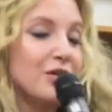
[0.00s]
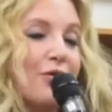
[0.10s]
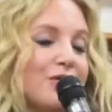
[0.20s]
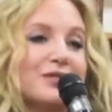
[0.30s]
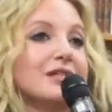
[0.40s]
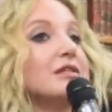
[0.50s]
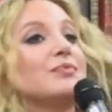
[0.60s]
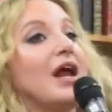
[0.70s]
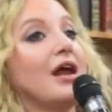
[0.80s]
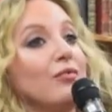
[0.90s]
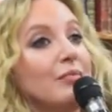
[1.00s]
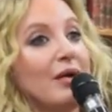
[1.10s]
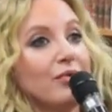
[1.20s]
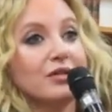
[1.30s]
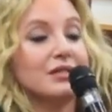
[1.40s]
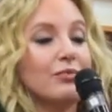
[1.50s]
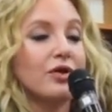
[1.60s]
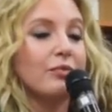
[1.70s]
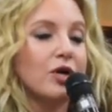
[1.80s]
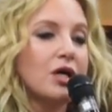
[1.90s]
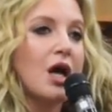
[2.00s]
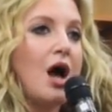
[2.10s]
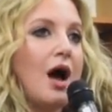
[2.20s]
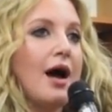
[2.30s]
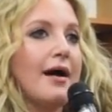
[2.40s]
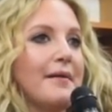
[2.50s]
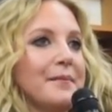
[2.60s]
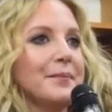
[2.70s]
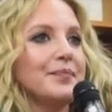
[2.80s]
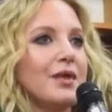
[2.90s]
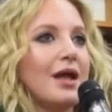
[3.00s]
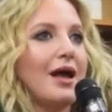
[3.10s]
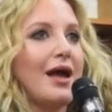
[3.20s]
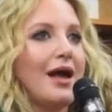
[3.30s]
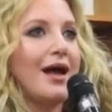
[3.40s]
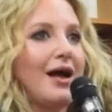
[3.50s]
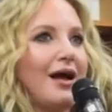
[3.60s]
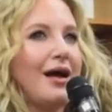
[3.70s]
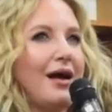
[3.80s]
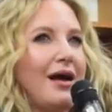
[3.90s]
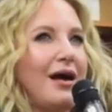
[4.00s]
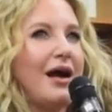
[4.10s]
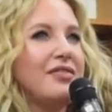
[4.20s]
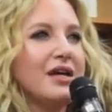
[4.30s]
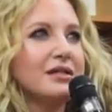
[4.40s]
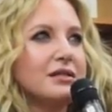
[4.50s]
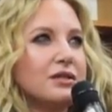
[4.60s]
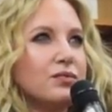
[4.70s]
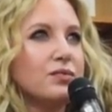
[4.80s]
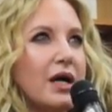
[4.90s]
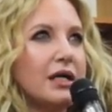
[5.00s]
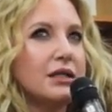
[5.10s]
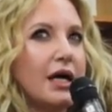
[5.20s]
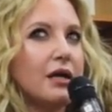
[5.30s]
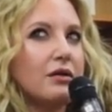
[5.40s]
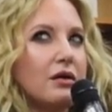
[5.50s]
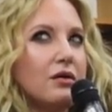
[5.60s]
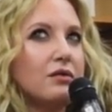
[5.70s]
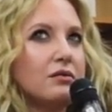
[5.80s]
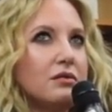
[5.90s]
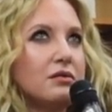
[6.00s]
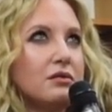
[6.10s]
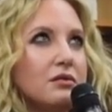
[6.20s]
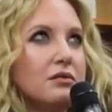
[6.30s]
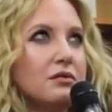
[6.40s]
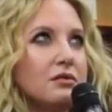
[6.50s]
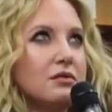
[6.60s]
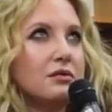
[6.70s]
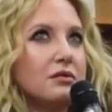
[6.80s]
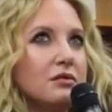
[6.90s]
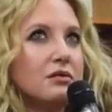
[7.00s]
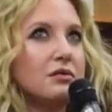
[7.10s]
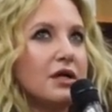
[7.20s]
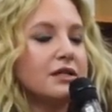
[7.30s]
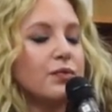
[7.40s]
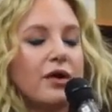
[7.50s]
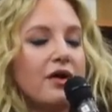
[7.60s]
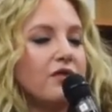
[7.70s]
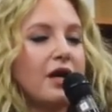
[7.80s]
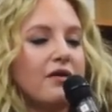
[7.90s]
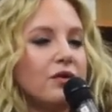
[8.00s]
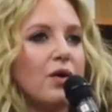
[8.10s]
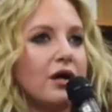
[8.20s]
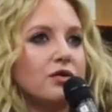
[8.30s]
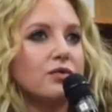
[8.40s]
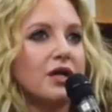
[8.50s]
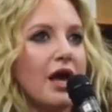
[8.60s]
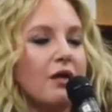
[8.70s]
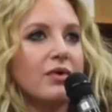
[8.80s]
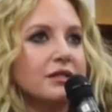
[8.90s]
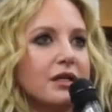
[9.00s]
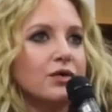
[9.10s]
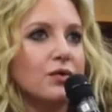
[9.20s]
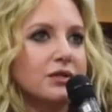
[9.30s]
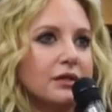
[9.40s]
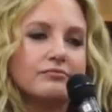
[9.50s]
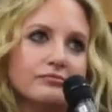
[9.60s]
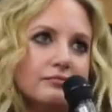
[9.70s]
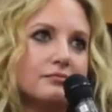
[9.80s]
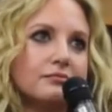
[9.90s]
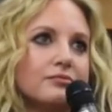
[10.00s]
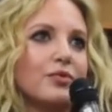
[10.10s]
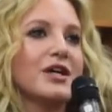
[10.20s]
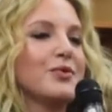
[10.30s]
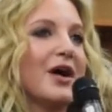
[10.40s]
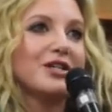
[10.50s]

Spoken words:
to know those things, but I don't remember. It's somewhere in the book. I think it's his right leg, though. It's wherever Kevin Wada drew the cane, because I told him. Whichever